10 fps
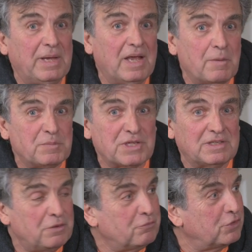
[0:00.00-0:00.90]
pickups are
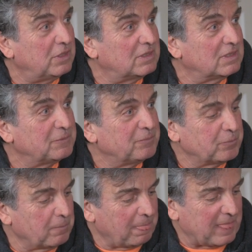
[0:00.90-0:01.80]
different,
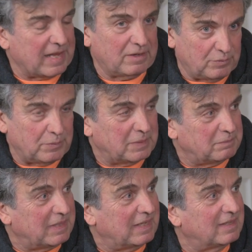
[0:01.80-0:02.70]
and we will
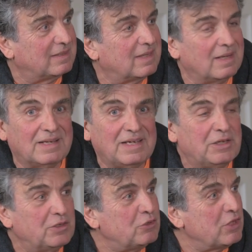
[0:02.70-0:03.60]
be telling
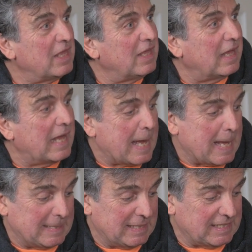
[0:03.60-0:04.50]
you,
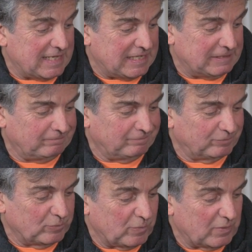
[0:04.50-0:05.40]
and
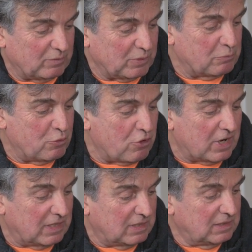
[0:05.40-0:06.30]
what
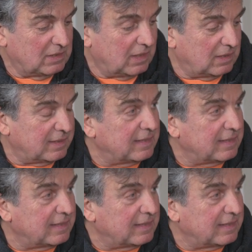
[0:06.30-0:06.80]
more. And the